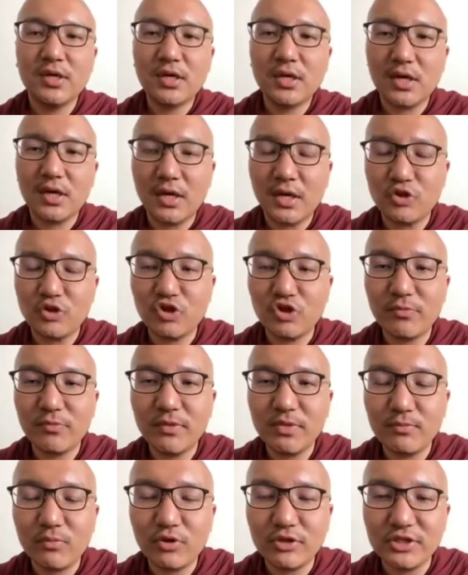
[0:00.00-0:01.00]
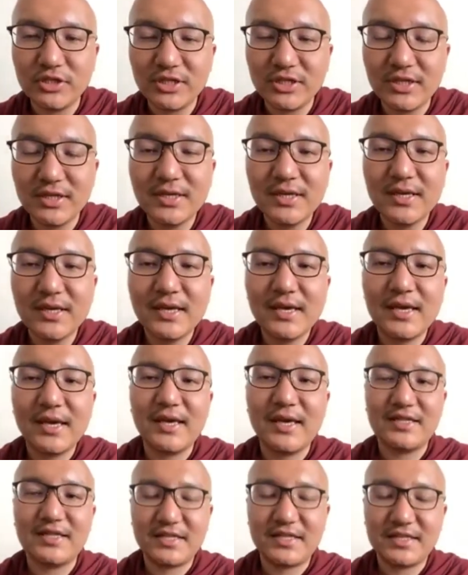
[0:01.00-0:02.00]
enjoyment body
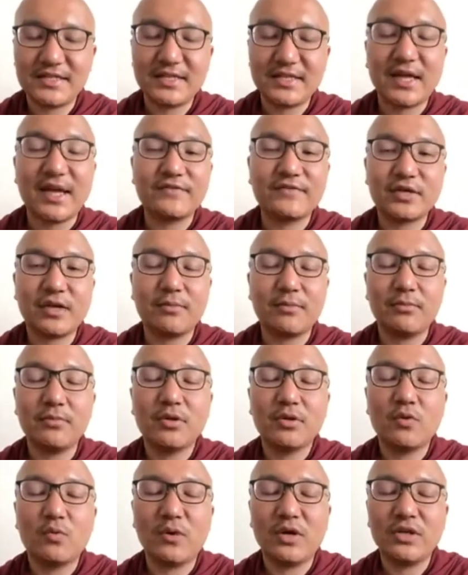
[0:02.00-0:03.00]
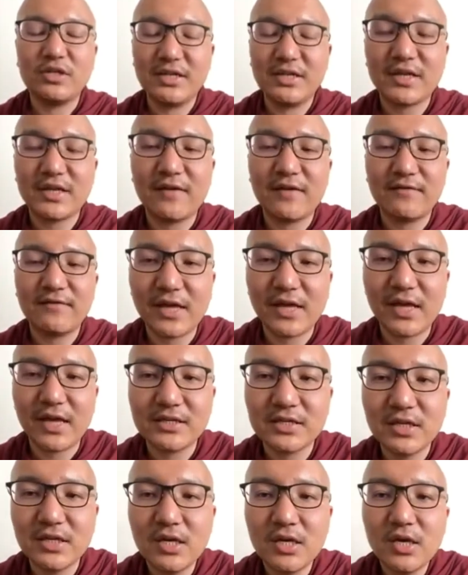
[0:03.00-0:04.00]
in this lifetime. One does have
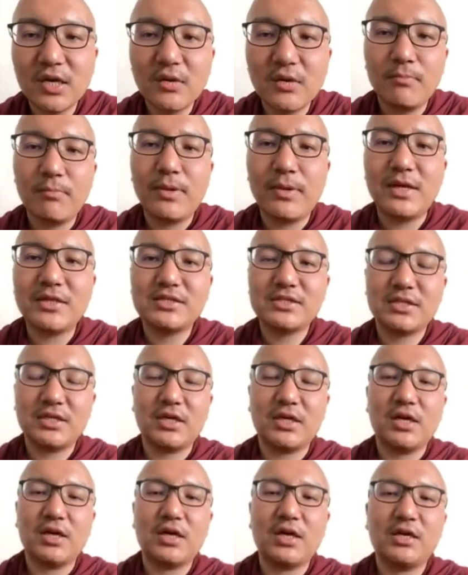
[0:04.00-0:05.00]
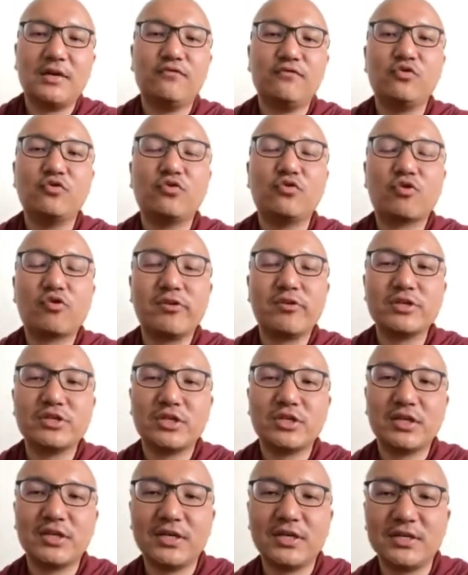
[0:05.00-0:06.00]
that. But uh, if your
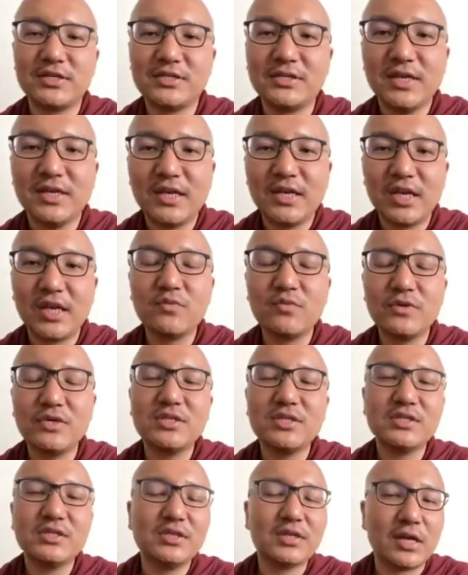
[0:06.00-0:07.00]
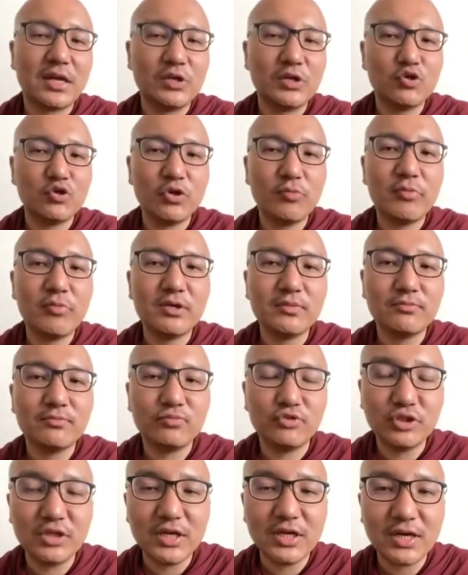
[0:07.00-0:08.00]
question is, can we see the enjoyment
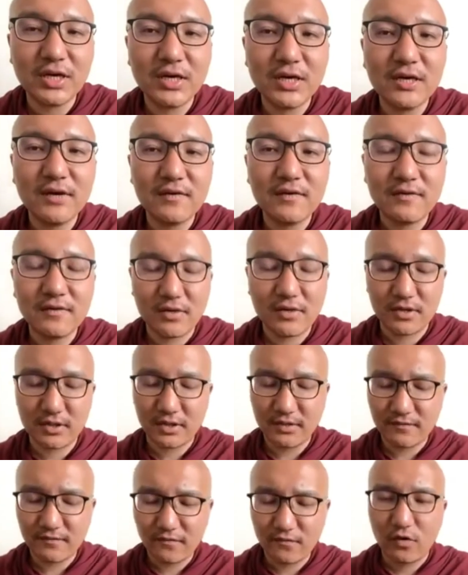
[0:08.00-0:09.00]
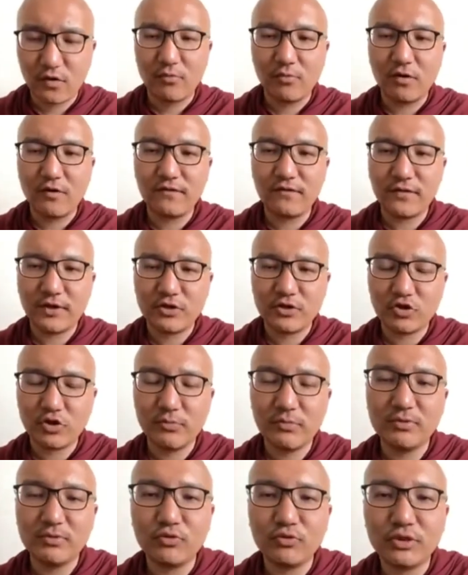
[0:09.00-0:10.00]
Buddha, uh, the form of
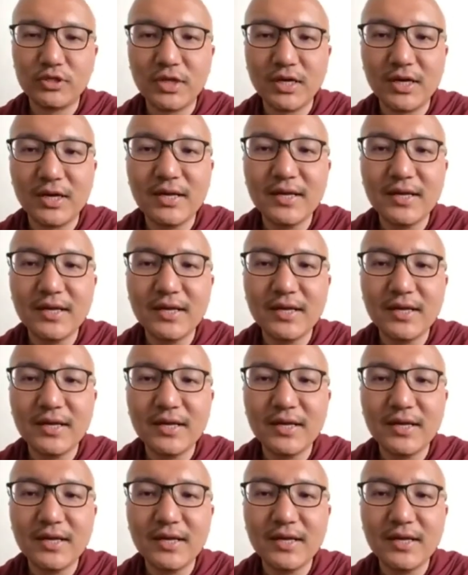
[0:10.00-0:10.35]
enjoyment Buddha